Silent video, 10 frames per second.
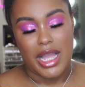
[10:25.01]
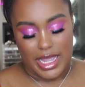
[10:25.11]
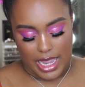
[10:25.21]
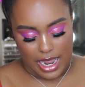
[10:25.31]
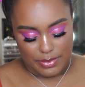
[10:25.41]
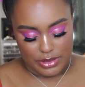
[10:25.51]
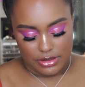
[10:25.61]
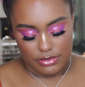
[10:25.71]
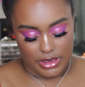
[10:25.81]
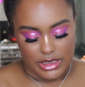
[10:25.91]
I
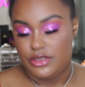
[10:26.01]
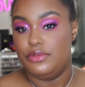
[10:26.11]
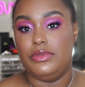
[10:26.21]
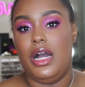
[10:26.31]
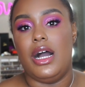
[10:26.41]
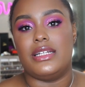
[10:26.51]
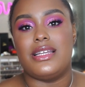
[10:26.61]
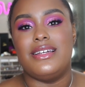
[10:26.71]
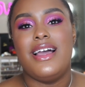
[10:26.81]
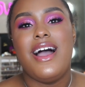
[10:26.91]
absolutely do not.